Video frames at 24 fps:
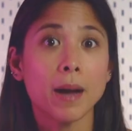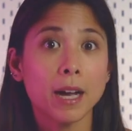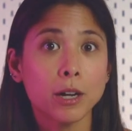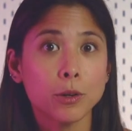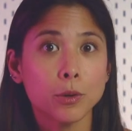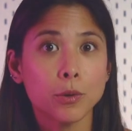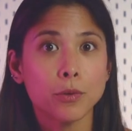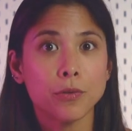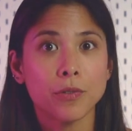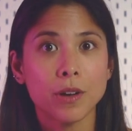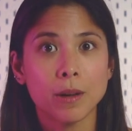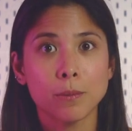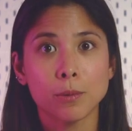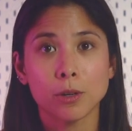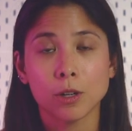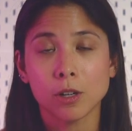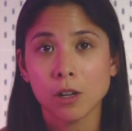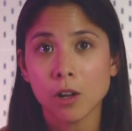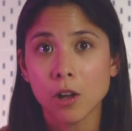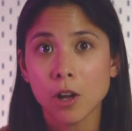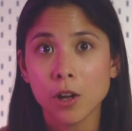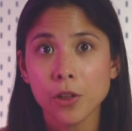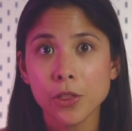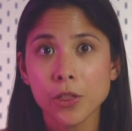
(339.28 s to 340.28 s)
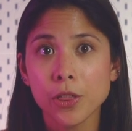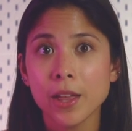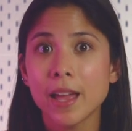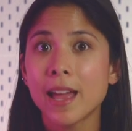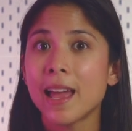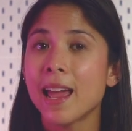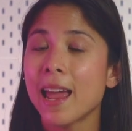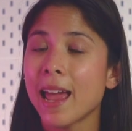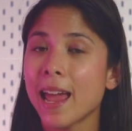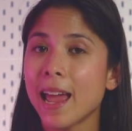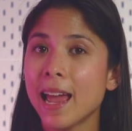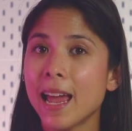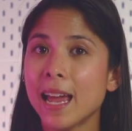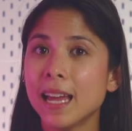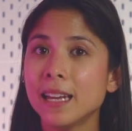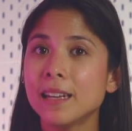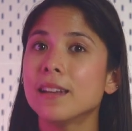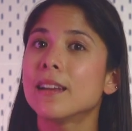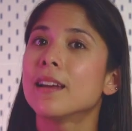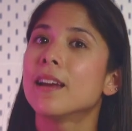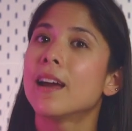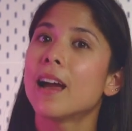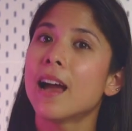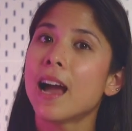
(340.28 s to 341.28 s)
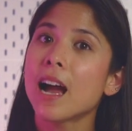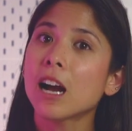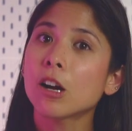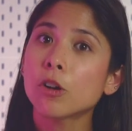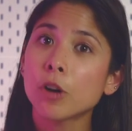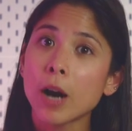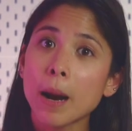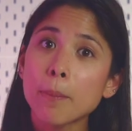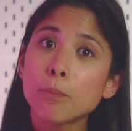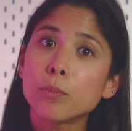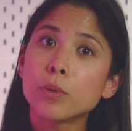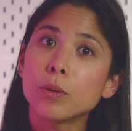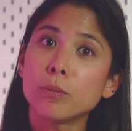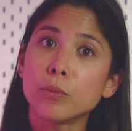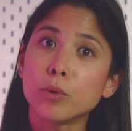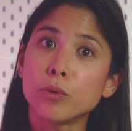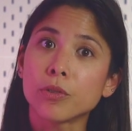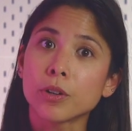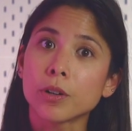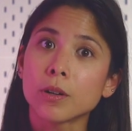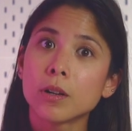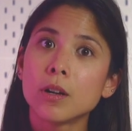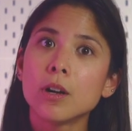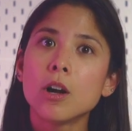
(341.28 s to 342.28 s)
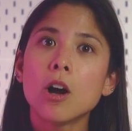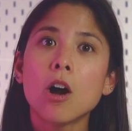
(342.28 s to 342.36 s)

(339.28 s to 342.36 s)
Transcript: a microfiber cloth, and a crap remover,